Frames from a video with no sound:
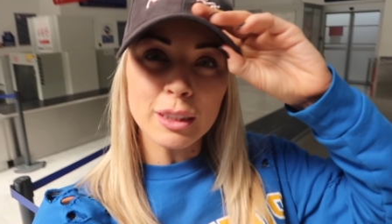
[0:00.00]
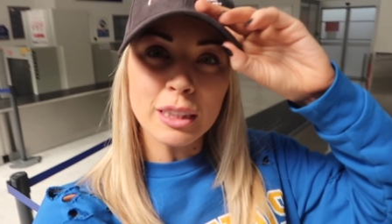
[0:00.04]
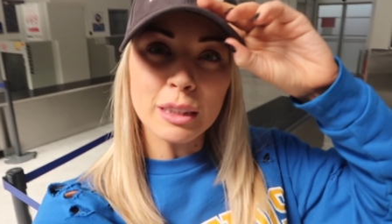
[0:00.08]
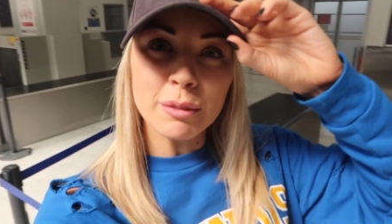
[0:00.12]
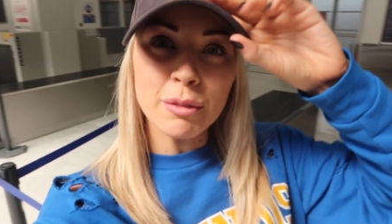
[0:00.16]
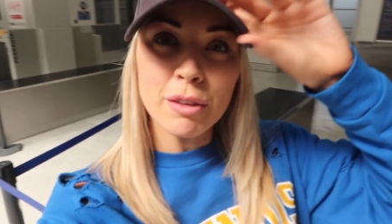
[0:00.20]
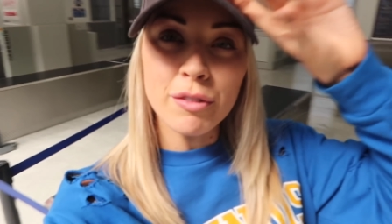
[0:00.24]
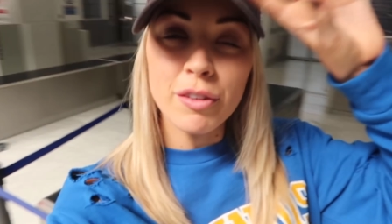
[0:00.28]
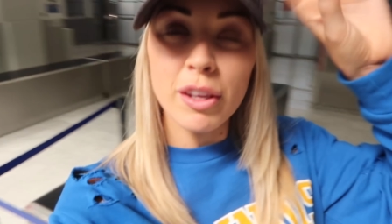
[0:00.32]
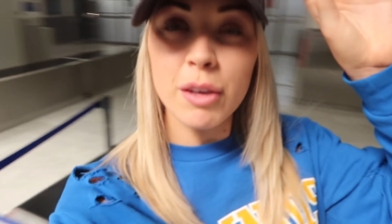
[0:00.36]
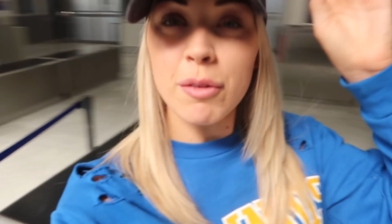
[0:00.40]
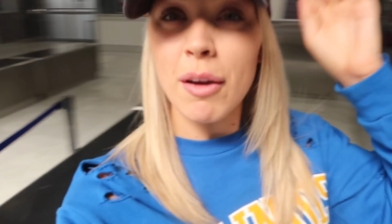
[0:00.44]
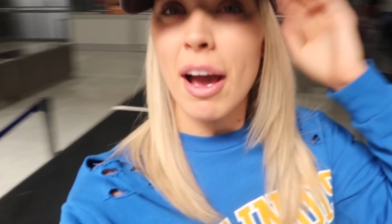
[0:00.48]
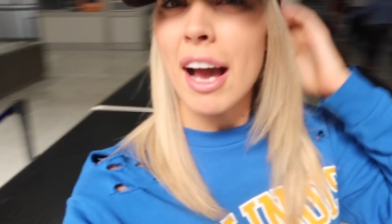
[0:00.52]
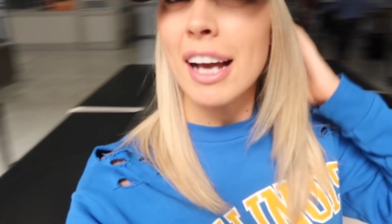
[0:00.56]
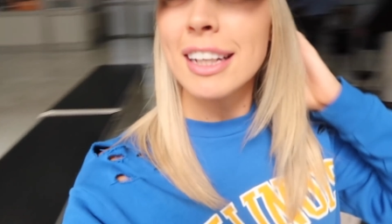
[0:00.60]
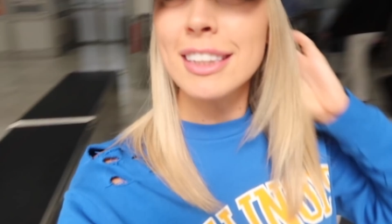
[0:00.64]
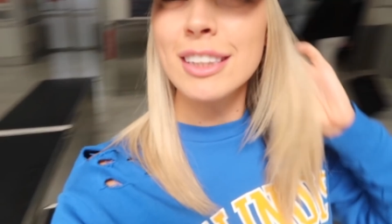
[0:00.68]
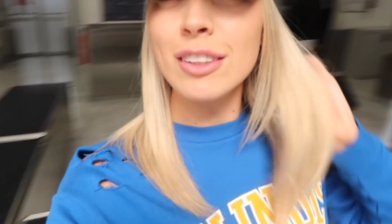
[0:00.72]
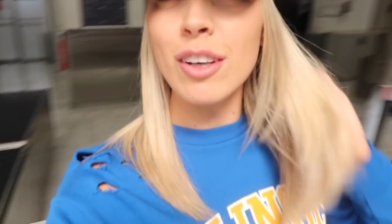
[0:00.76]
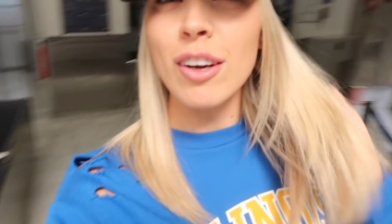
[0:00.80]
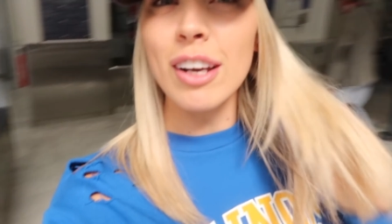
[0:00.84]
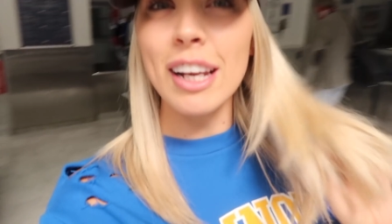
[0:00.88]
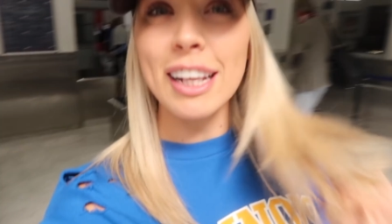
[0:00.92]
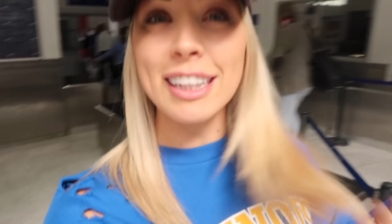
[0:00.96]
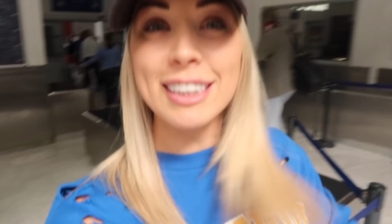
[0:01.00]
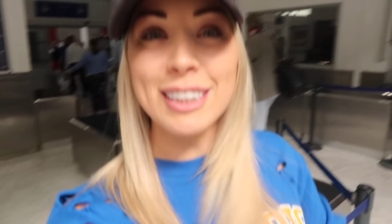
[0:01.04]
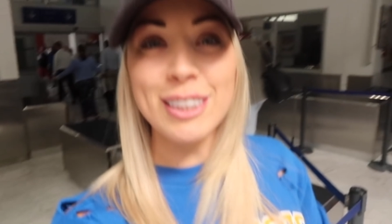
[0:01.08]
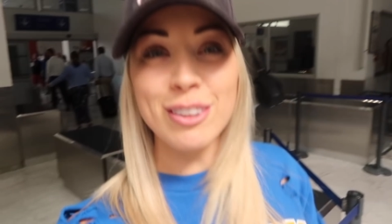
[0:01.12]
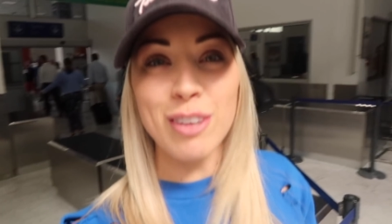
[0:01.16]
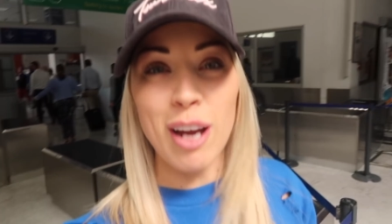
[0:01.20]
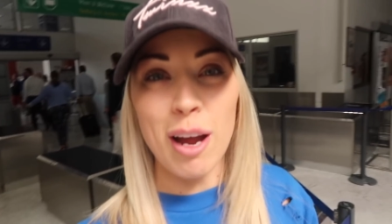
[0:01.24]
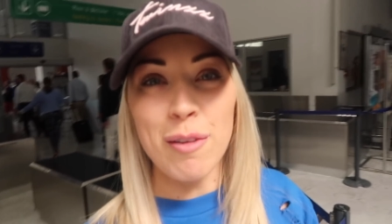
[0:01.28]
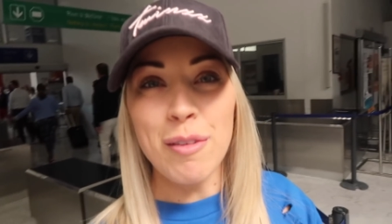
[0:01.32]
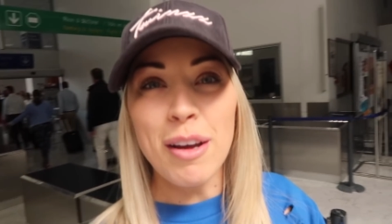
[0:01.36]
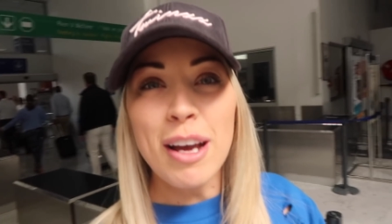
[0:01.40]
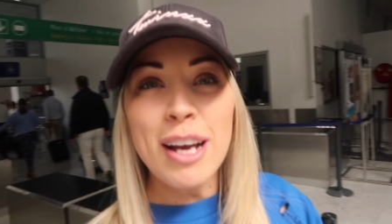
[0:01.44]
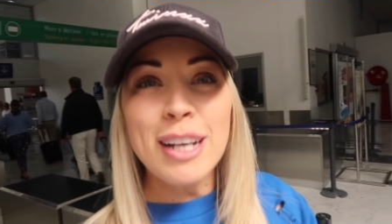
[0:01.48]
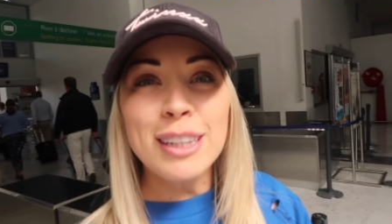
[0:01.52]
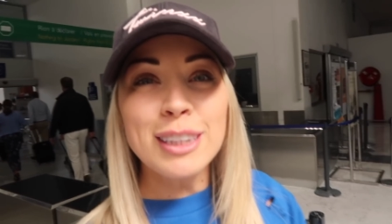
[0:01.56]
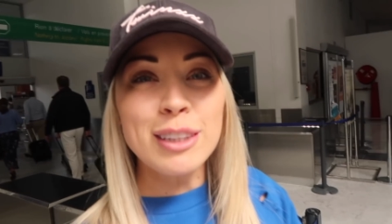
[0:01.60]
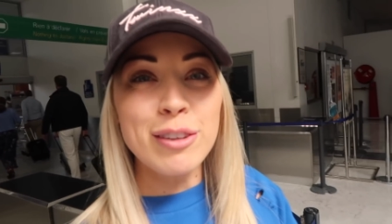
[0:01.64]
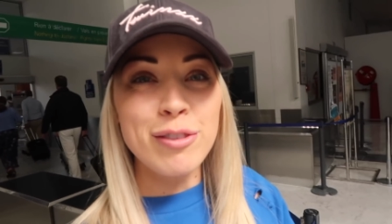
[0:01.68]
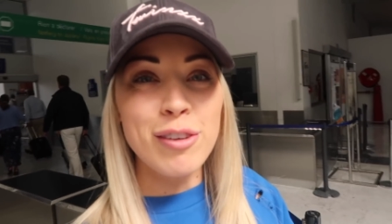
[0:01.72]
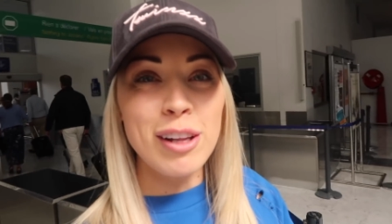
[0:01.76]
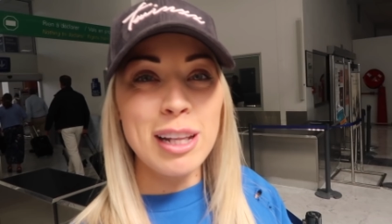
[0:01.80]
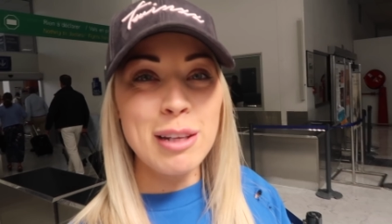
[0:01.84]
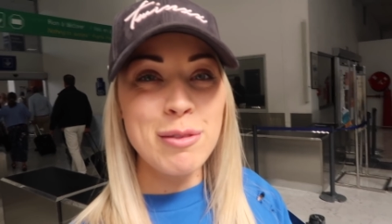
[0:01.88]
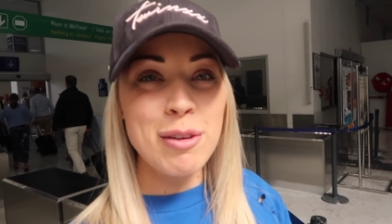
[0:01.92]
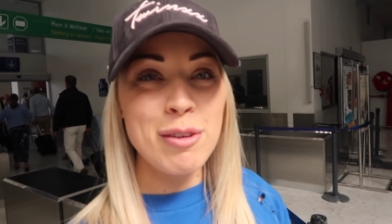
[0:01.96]
Some of you asked on Instagram
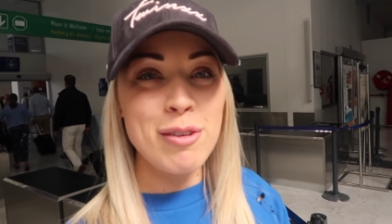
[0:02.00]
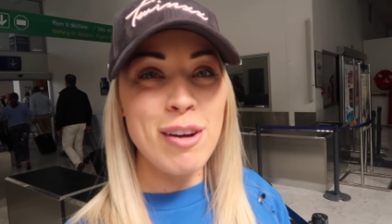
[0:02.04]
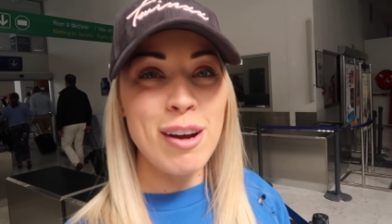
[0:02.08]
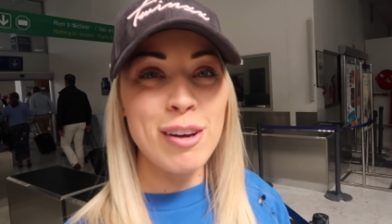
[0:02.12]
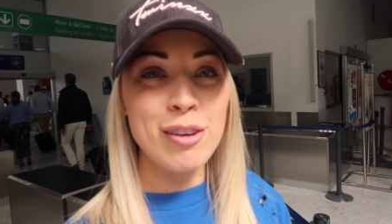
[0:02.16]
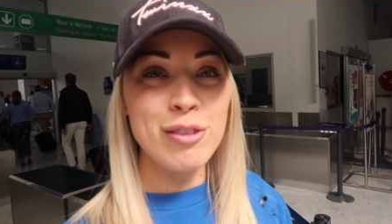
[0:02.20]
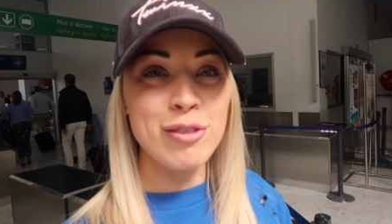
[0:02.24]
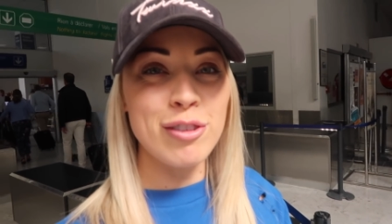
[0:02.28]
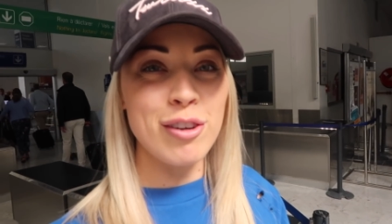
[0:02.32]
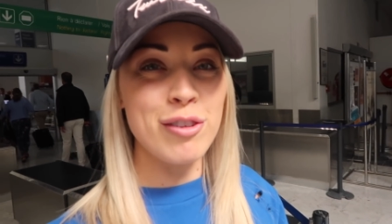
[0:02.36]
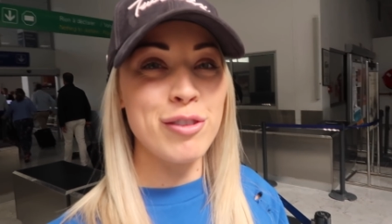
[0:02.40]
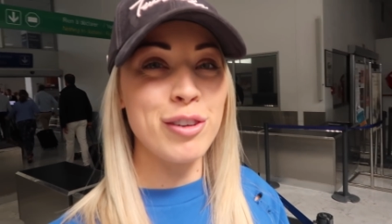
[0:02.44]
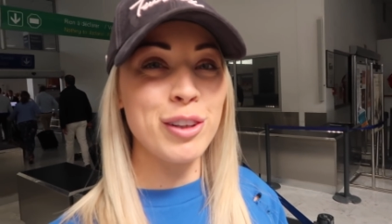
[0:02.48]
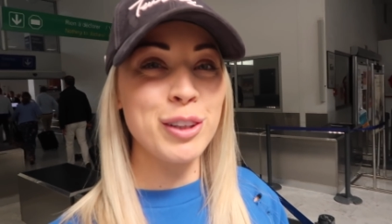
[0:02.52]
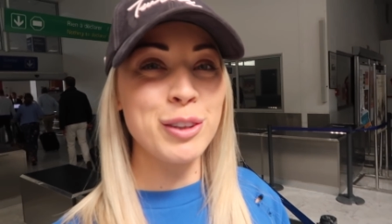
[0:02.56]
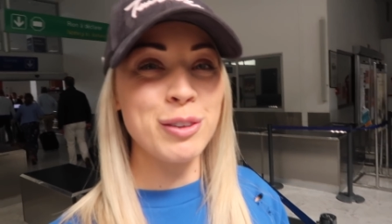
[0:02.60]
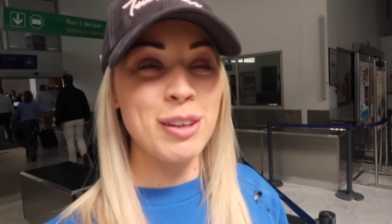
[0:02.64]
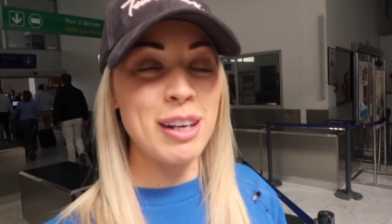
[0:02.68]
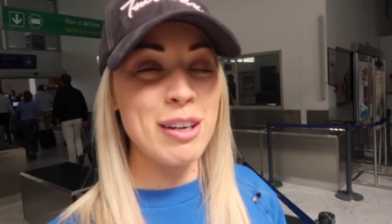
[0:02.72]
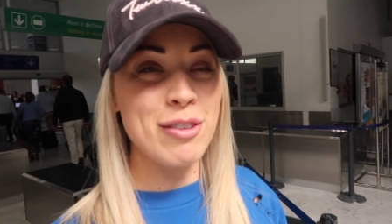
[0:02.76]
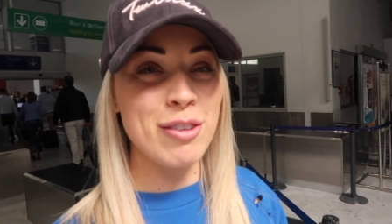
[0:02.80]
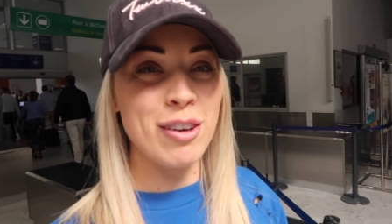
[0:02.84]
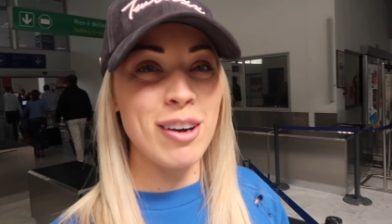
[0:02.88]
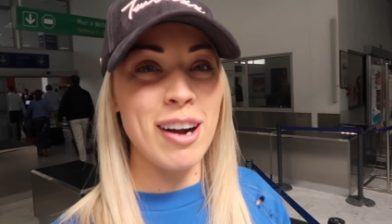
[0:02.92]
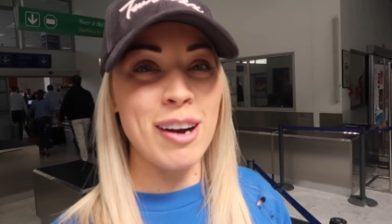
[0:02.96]
to follow me around for a full 24